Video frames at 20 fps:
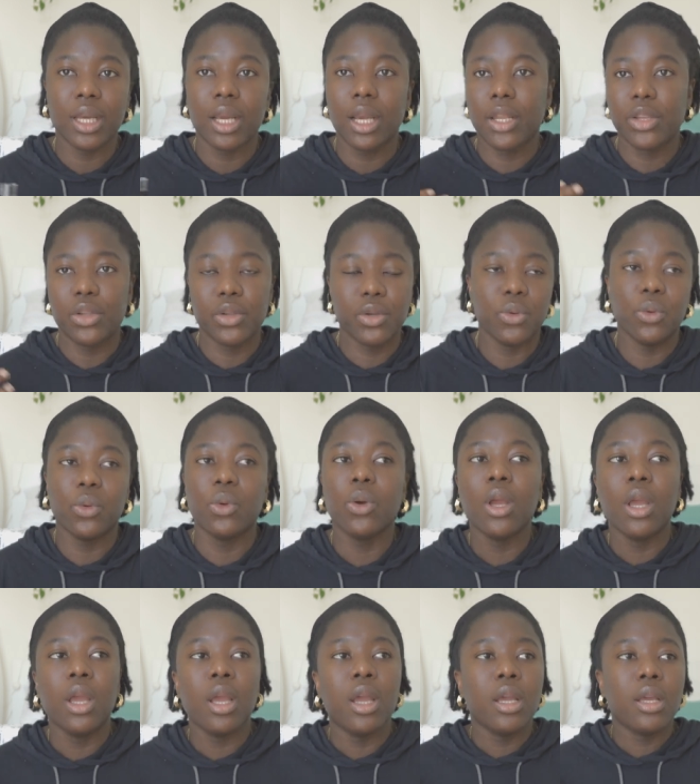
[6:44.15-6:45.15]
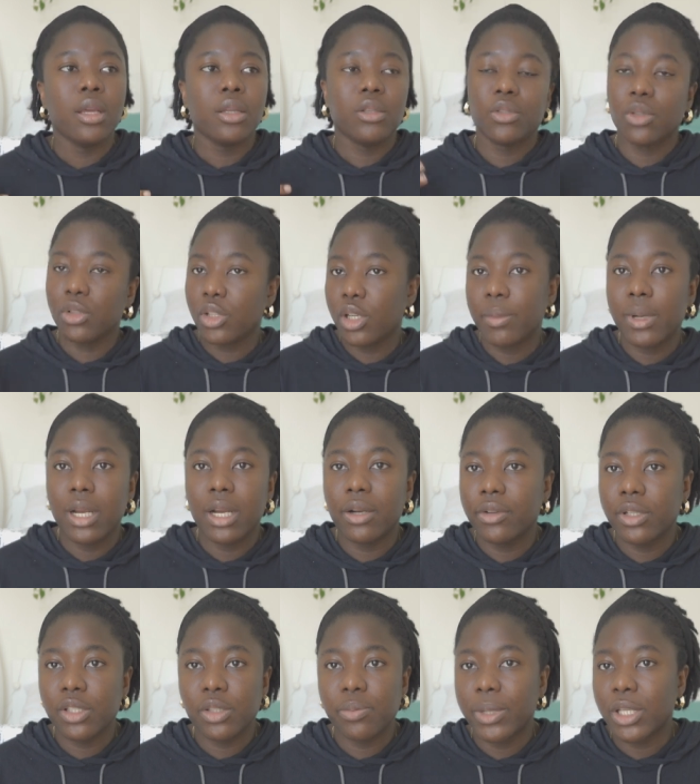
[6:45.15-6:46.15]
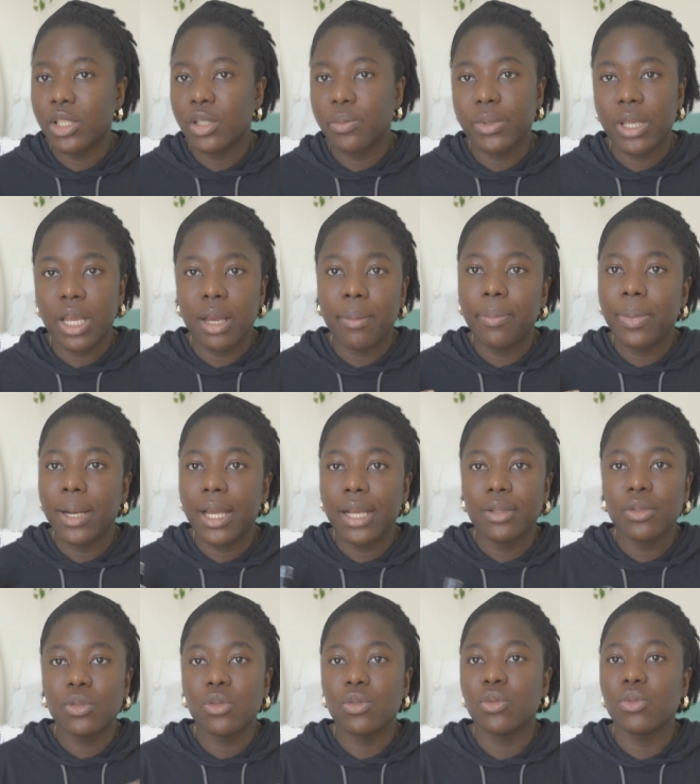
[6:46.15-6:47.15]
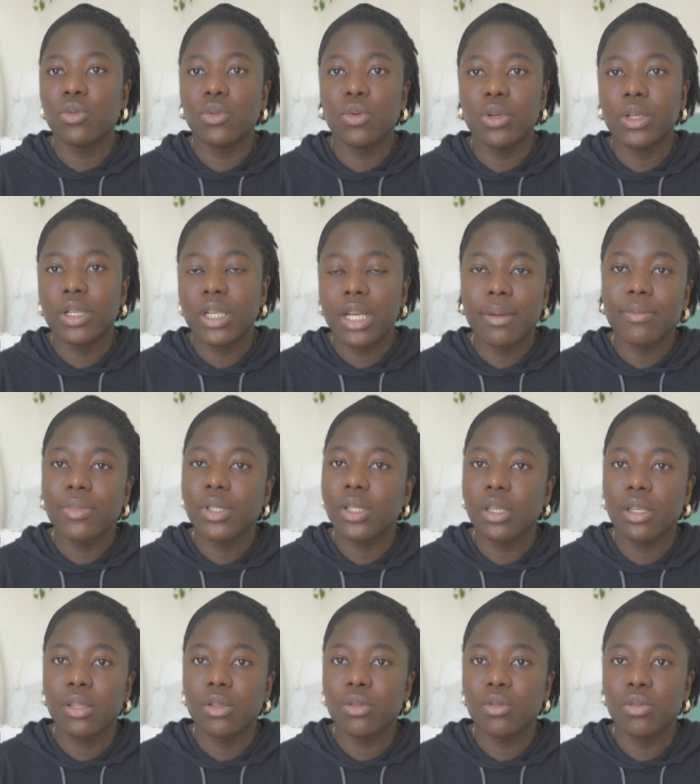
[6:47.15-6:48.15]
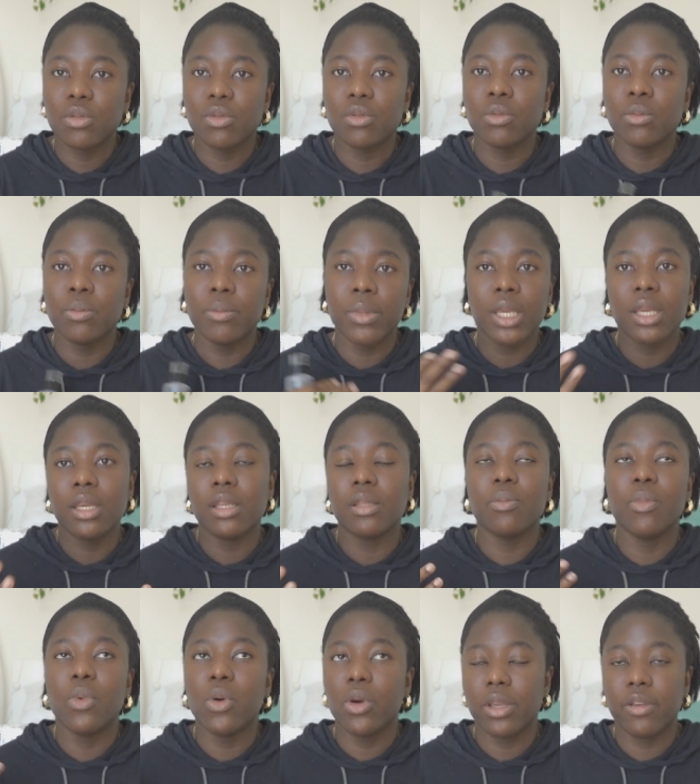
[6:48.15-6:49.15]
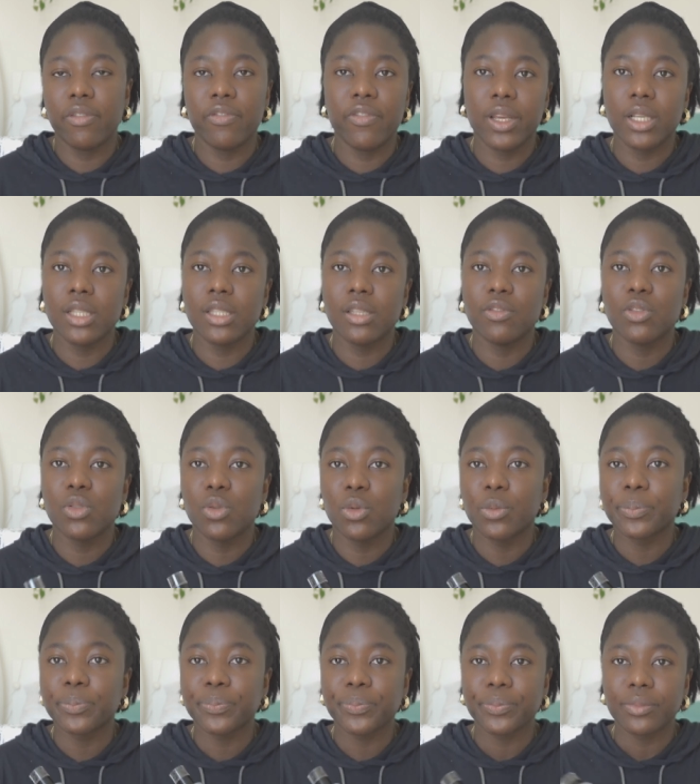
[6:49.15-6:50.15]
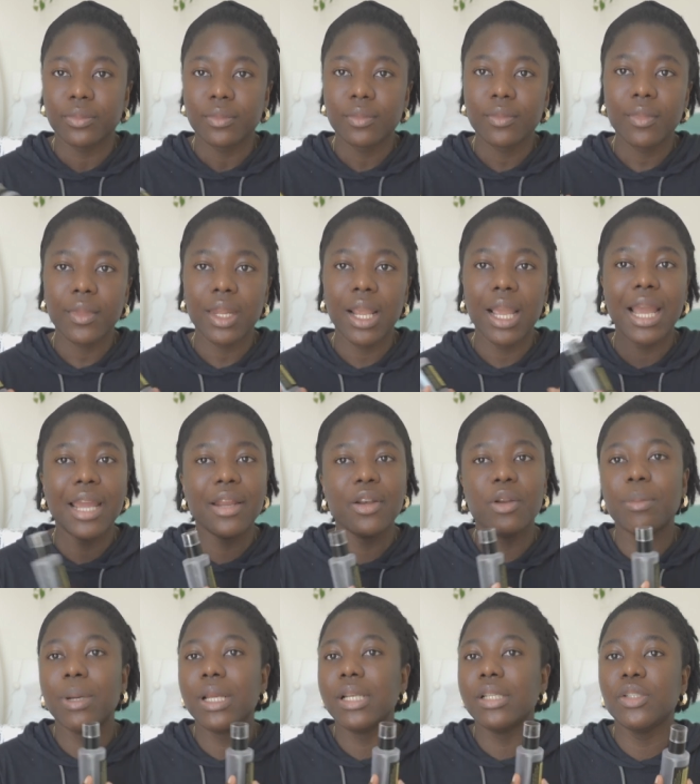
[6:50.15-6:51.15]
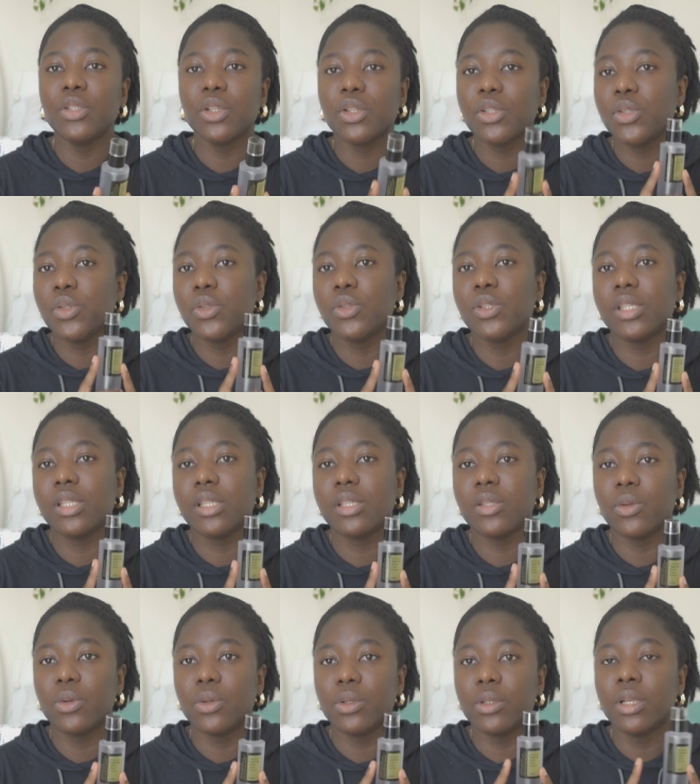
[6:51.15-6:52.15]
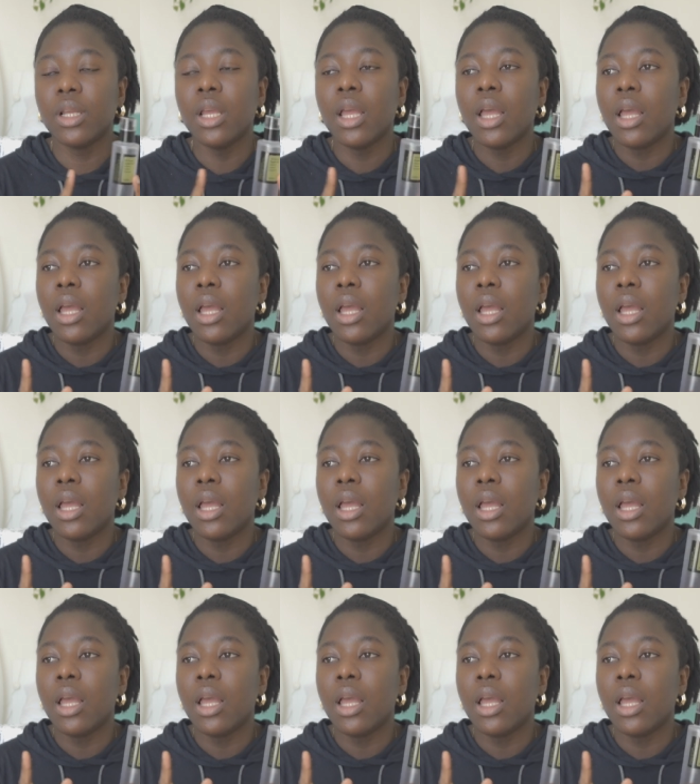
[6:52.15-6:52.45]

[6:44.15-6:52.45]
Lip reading: and you know, sodium hyaluronate is meant to be applied to on damp skin to make it more effective. So I normally just use this on